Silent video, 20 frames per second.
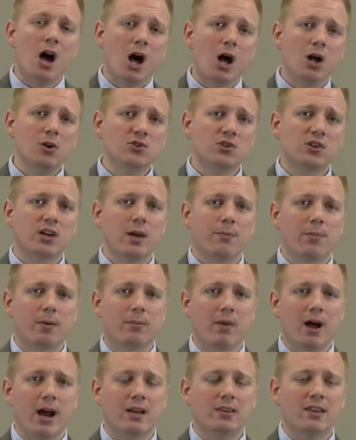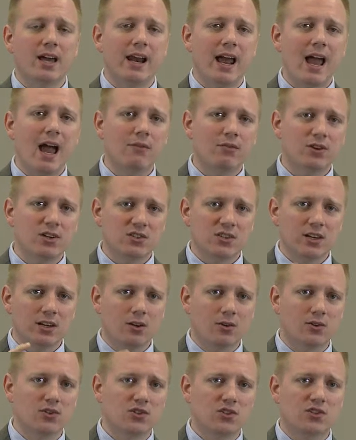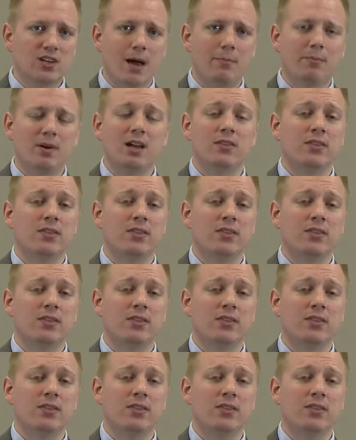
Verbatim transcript: Also keep in mind that every single step